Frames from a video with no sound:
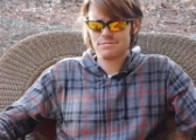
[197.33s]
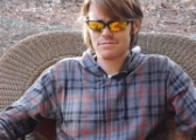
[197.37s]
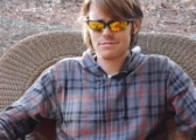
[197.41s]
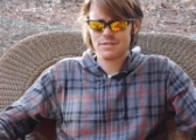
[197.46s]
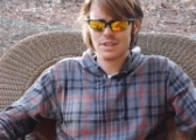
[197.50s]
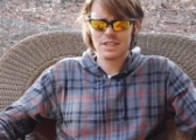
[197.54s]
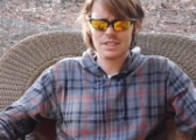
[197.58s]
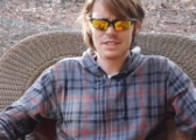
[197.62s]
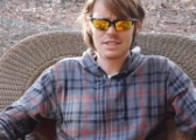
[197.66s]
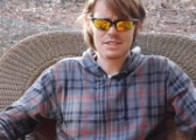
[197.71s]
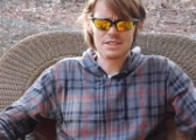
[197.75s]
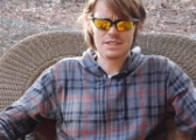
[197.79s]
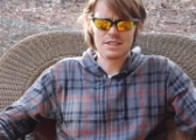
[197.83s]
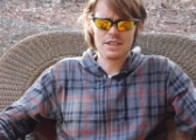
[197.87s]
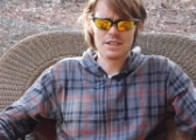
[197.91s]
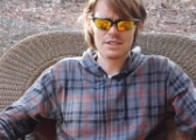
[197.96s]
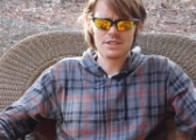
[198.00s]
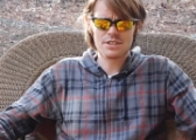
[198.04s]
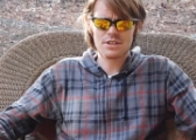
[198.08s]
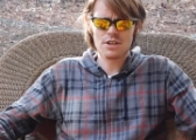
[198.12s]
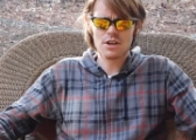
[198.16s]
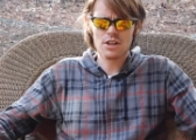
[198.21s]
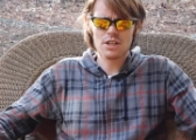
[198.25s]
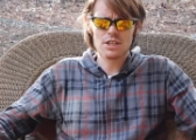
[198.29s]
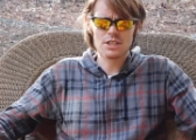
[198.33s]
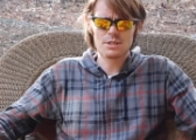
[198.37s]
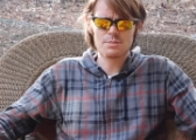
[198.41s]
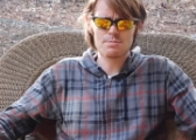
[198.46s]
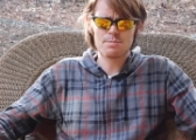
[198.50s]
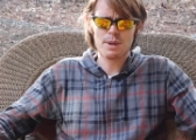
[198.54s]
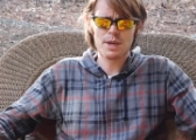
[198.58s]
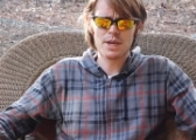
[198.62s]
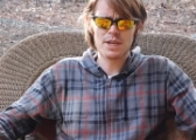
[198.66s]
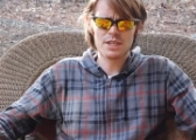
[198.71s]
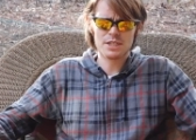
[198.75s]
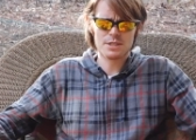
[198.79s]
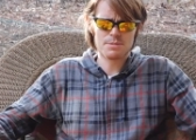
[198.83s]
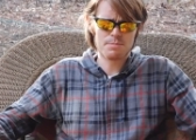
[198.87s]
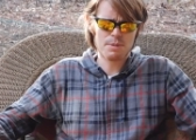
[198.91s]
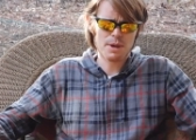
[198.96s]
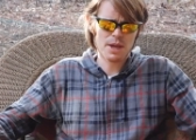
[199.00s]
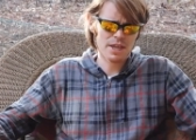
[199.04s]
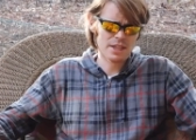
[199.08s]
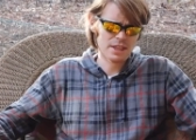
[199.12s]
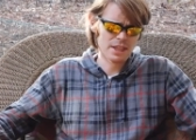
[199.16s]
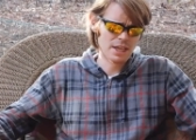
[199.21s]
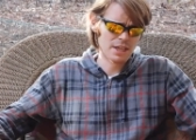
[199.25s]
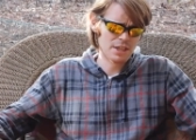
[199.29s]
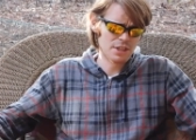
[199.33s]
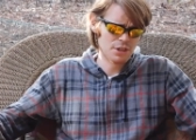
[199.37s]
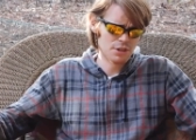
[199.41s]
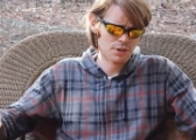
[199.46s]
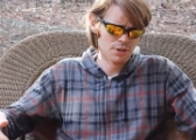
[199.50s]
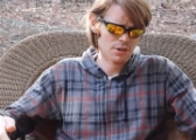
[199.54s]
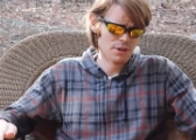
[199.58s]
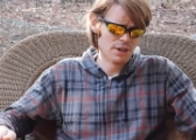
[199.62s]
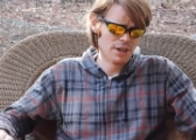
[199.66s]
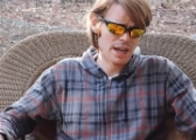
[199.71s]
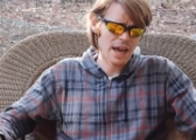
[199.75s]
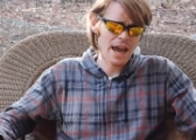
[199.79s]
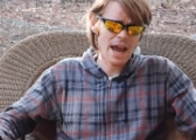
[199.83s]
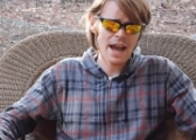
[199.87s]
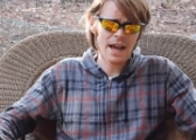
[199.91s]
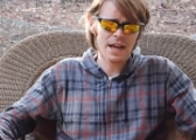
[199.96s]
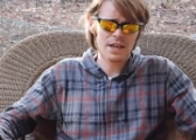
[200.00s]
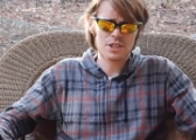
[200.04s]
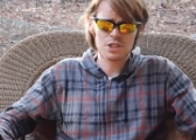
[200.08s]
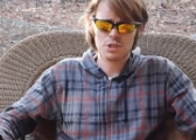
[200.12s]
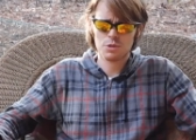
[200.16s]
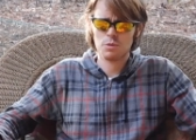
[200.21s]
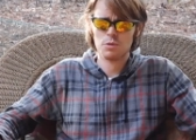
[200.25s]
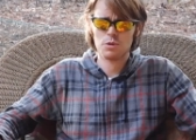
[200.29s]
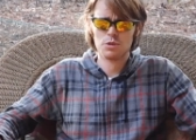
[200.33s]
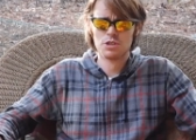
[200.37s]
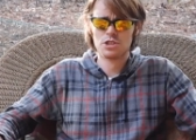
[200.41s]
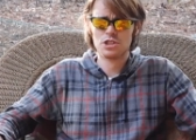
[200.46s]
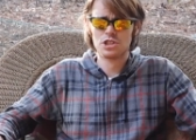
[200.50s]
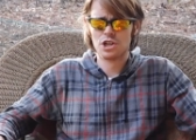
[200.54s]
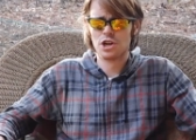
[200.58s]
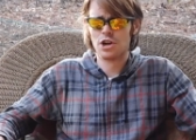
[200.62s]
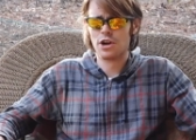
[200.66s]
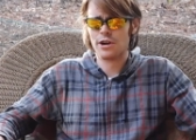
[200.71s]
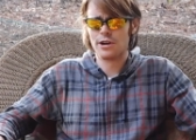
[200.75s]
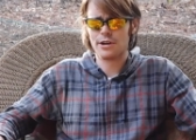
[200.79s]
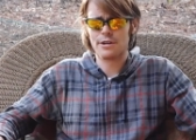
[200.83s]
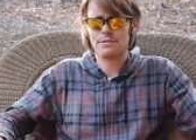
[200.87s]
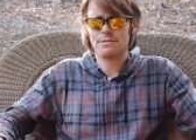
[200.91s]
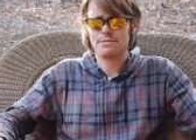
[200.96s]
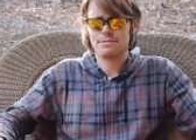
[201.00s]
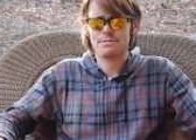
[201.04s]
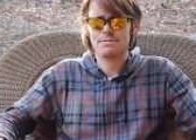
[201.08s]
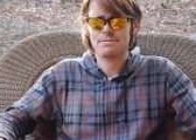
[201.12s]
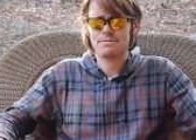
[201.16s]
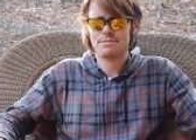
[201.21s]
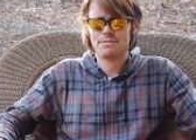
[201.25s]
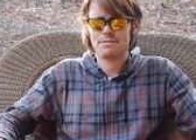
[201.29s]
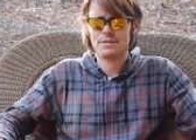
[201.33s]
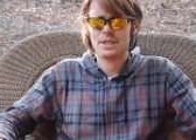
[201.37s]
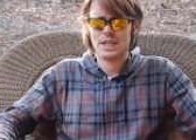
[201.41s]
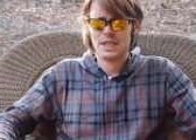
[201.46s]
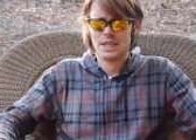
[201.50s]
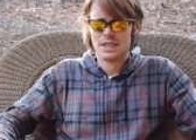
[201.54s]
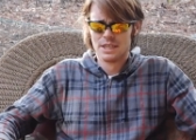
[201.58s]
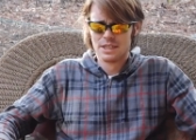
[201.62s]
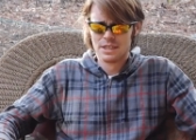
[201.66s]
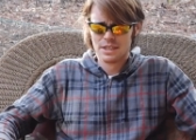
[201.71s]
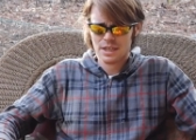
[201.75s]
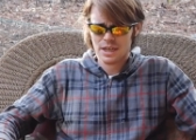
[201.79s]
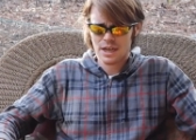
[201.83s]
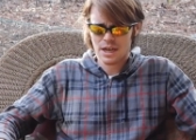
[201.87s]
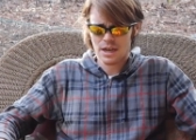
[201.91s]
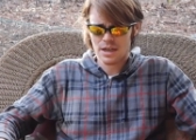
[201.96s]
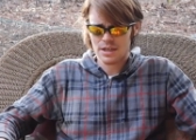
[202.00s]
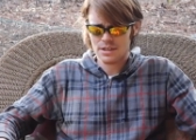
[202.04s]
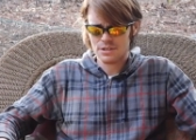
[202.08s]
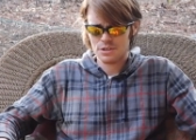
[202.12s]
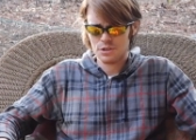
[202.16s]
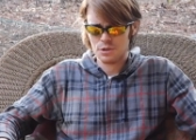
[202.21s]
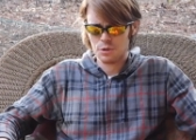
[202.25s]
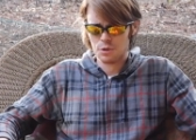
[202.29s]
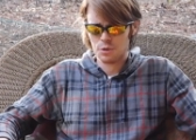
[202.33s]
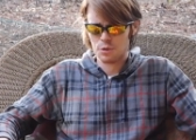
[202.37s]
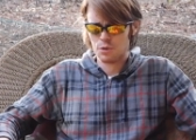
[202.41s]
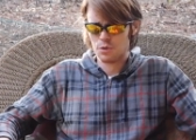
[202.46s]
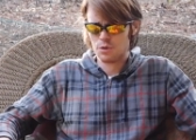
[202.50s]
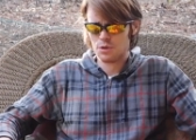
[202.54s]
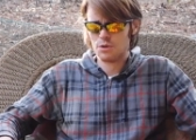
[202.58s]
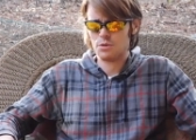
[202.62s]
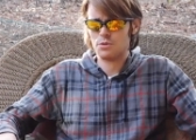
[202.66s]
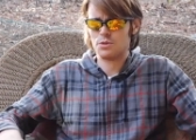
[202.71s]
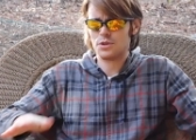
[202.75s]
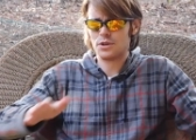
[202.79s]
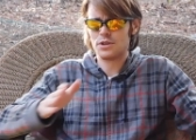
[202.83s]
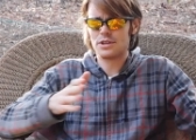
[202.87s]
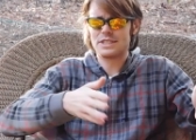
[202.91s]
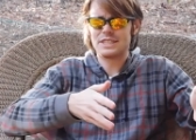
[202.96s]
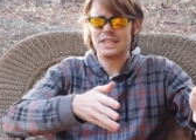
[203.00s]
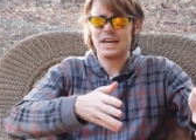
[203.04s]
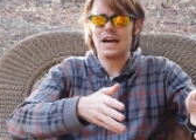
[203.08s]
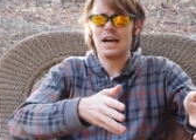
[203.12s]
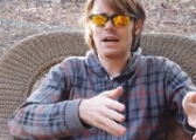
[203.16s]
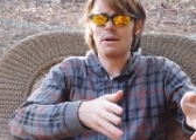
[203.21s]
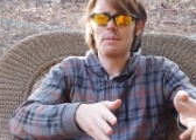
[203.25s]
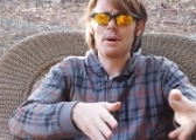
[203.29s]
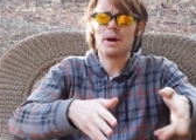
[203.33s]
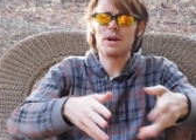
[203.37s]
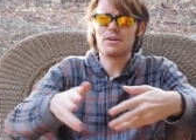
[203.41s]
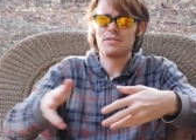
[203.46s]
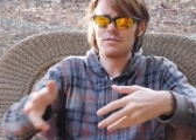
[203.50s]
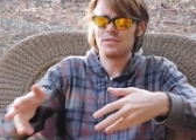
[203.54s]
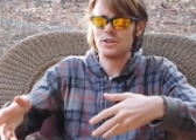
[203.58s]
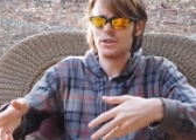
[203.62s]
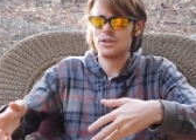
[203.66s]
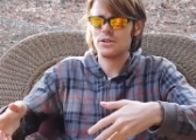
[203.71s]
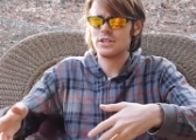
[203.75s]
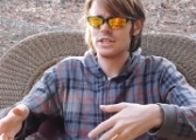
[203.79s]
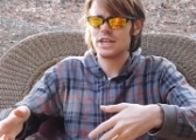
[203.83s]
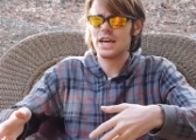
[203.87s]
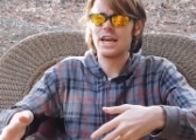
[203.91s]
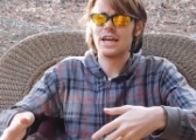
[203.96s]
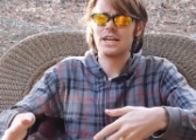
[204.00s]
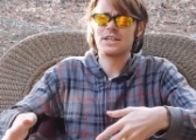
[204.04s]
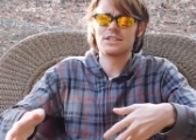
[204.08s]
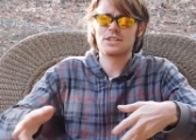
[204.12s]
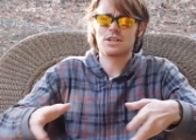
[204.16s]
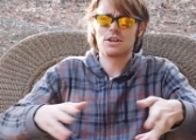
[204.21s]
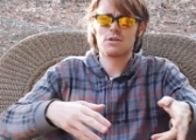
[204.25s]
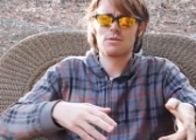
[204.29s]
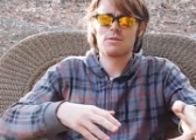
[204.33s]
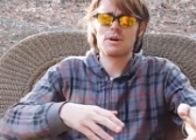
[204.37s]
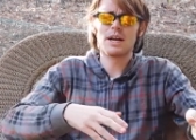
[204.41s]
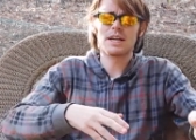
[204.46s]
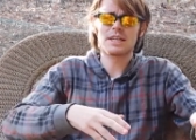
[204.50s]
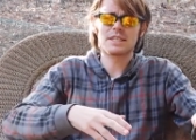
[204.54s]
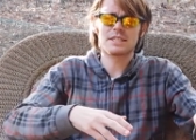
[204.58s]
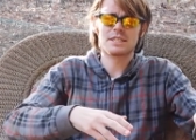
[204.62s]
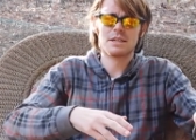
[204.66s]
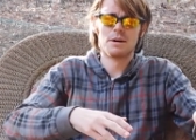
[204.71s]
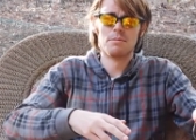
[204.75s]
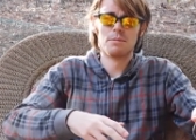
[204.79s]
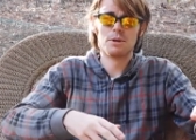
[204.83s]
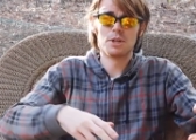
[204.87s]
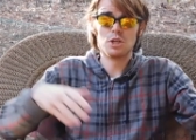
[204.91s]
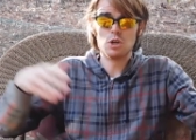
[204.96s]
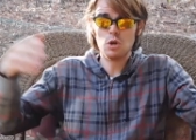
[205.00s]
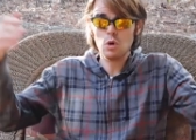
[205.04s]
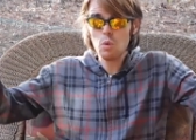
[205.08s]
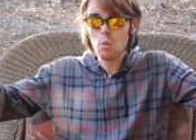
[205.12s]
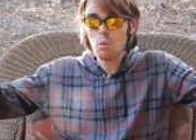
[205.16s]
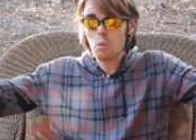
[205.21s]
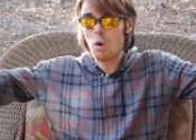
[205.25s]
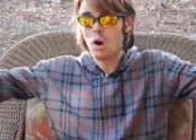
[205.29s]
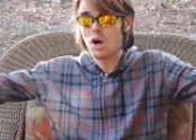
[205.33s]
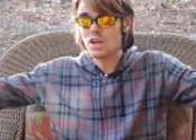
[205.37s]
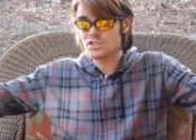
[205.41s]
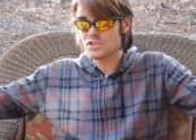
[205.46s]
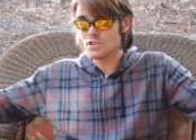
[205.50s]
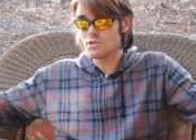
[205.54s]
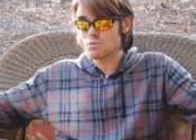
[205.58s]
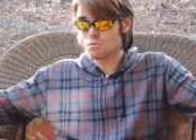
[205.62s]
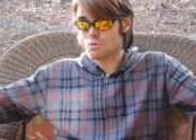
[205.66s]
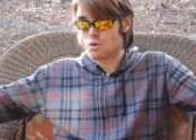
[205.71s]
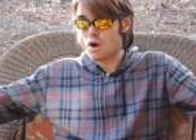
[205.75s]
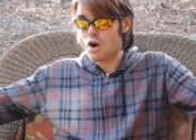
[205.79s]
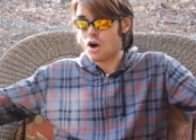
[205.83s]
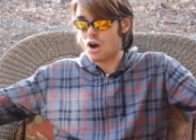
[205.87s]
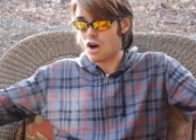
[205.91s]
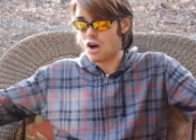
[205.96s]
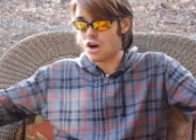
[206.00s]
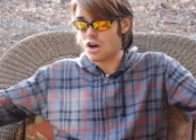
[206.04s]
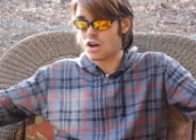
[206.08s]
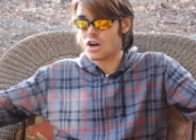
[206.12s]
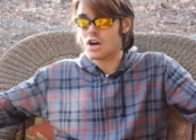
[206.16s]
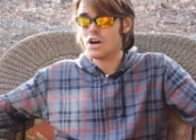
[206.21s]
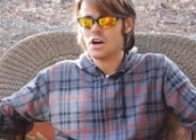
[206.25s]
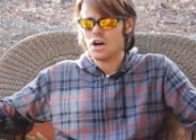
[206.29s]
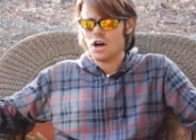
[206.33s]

let's let's call a spade a spade. Like, you're an actual jerk. You, you took time out of your day to correct somebody who wasn't wrong